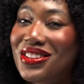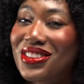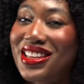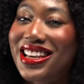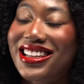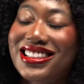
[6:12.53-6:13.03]

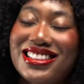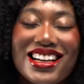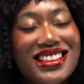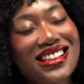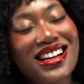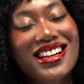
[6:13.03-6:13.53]
think.
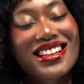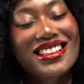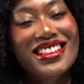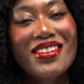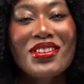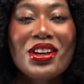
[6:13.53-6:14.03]
Ta-ta!
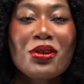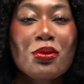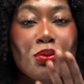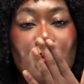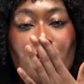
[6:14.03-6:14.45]
Love you!